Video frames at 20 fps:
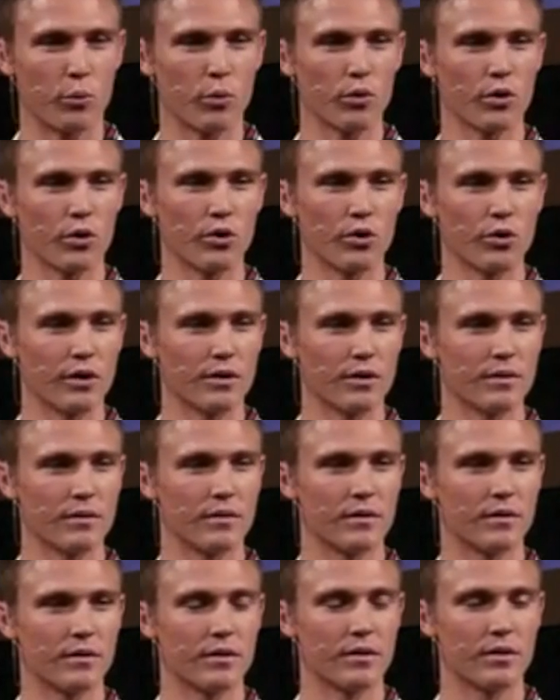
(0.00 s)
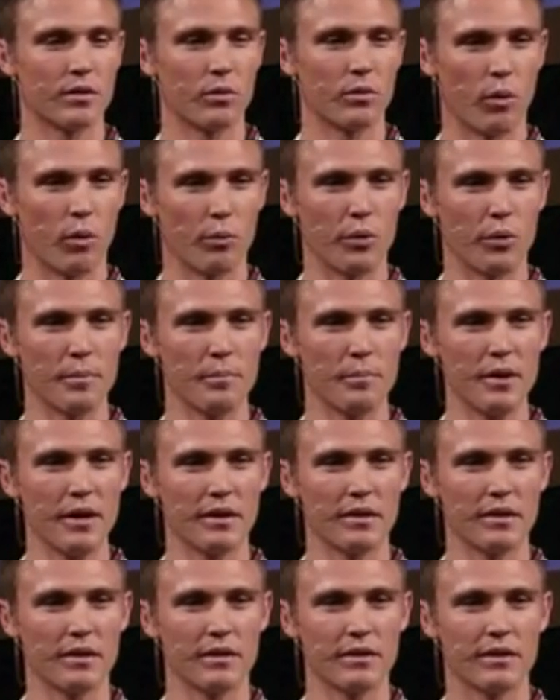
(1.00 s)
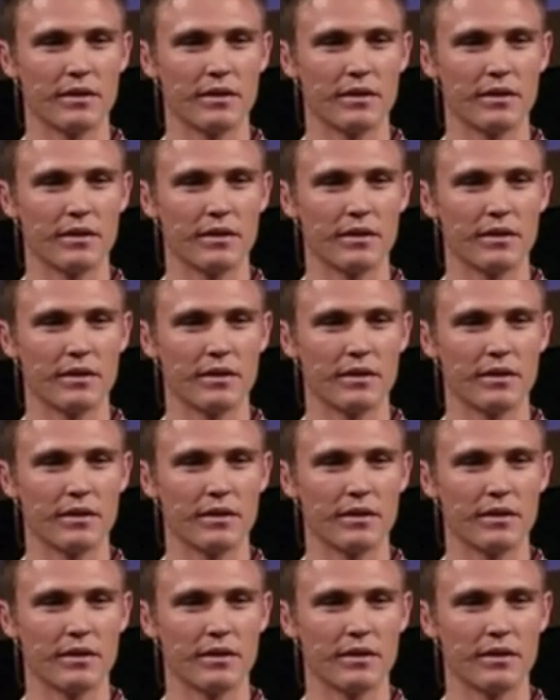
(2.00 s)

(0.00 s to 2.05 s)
world, what would it be?